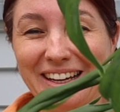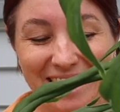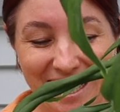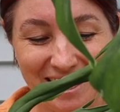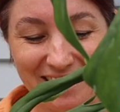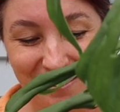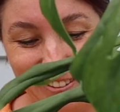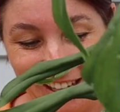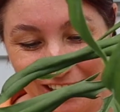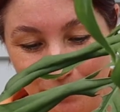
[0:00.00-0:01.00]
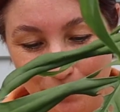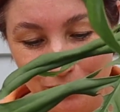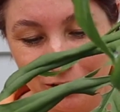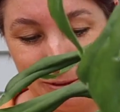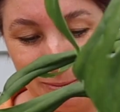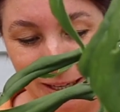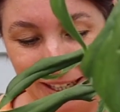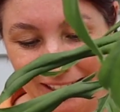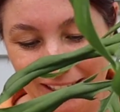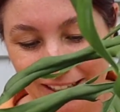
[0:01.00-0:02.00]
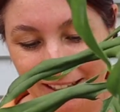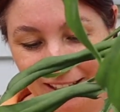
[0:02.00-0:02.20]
Again, if you had watched my